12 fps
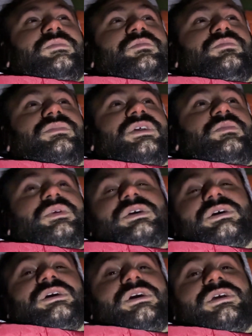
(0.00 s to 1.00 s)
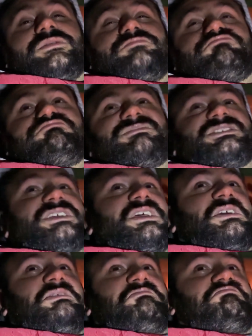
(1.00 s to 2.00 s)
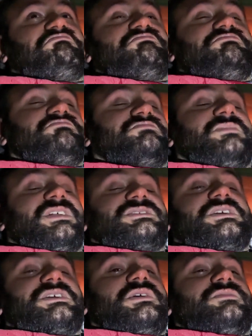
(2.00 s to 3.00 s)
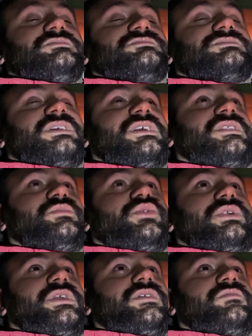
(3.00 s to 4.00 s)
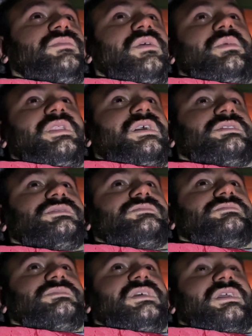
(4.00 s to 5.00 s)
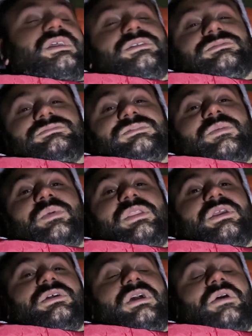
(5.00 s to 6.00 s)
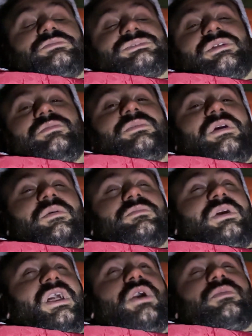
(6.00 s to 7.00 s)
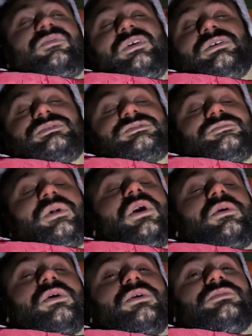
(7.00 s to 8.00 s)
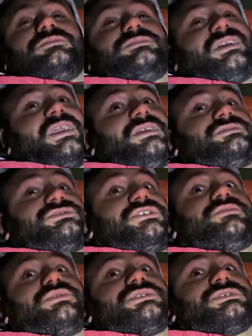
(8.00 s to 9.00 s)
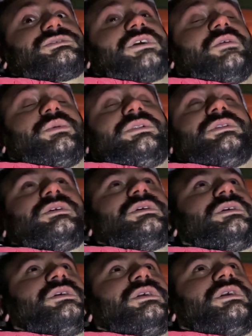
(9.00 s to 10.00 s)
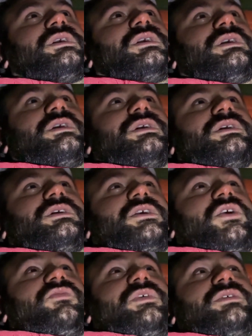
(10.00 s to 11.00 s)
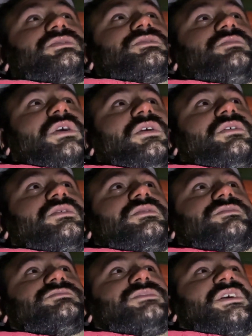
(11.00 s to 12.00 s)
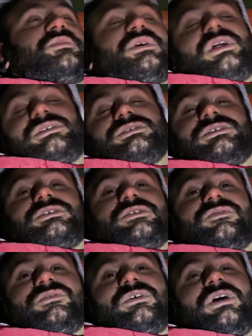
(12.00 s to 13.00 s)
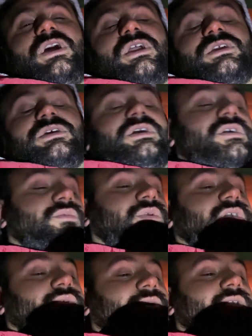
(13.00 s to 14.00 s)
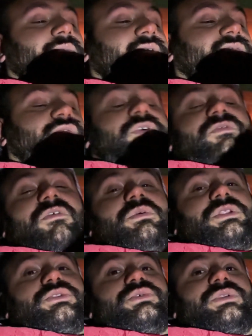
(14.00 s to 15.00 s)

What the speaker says: Maybe I say, let's go in the morning. Maybe not. Again, depending on how I'm feeling tomorrow. Again, gibberish is coming. how I'm feeling tomorrow, I might actually go for a hike. We're gonna wake up at 4 if I want to do